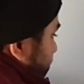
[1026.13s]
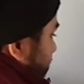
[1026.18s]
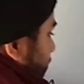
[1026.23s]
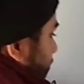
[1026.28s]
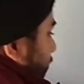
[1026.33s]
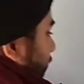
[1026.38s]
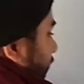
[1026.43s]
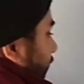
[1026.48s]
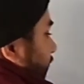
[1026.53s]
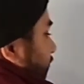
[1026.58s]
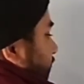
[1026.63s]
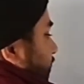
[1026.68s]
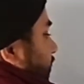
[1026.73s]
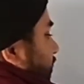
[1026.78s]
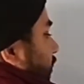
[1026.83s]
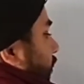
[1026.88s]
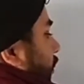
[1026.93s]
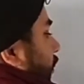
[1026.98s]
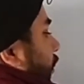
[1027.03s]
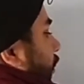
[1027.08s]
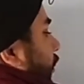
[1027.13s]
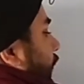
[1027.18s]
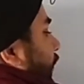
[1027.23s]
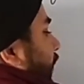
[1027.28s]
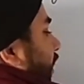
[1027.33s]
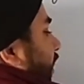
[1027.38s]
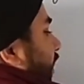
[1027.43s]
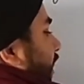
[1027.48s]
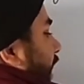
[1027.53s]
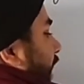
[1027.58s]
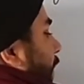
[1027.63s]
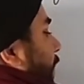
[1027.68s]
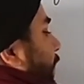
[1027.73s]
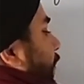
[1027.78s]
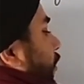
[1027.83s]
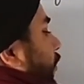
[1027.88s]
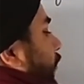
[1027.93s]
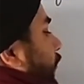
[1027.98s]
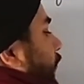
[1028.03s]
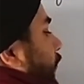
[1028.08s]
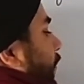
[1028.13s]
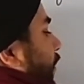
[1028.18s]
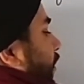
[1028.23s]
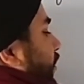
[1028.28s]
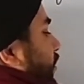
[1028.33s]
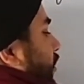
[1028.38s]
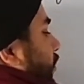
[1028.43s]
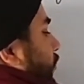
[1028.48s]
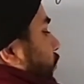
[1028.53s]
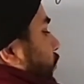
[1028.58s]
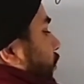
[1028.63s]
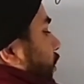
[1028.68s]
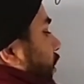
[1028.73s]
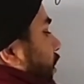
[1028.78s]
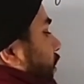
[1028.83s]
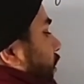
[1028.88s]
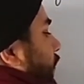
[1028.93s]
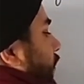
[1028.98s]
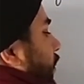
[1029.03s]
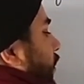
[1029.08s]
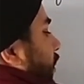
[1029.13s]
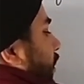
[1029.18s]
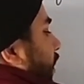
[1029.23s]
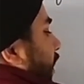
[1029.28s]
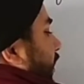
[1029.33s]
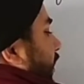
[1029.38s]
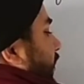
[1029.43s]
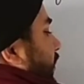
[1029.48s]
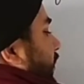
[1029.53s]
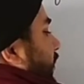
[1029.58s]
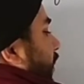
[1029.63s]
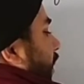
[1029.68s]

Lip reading: this place on the cap of pressure cooker, right,